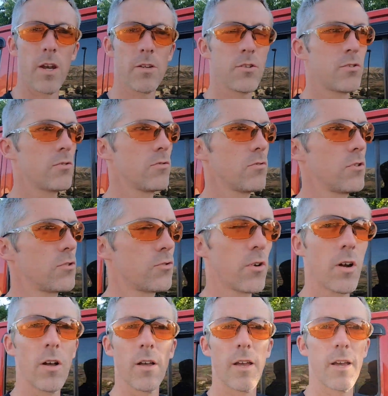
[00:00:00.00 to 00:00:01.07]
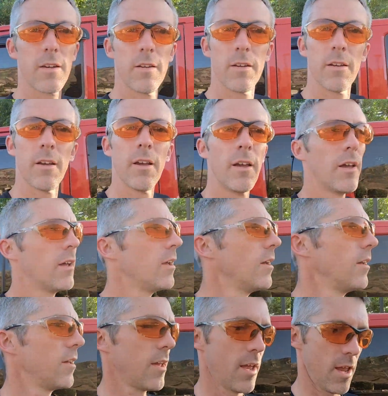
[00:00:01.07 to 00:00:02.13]
it to the trailhead,
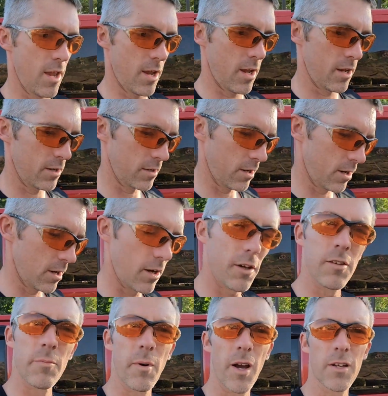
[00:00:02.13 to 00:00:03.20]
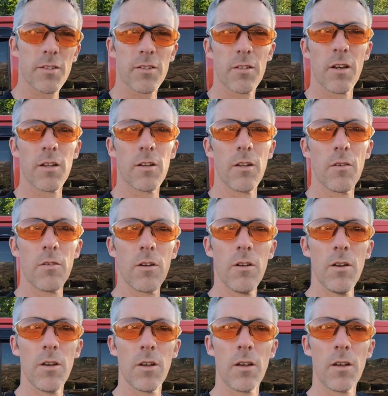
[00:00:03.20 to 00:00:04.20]
and got the bikes unloaded,